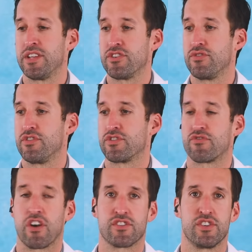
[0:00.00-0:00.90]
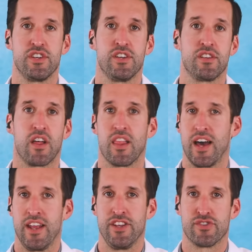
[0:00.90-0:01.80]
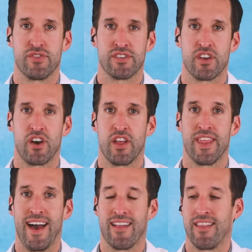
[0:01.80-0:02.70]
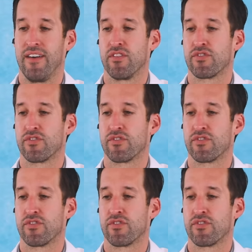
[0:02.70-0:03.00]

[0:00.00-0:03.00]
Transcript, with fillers: Tissue destruction, a lot of injuries on that level.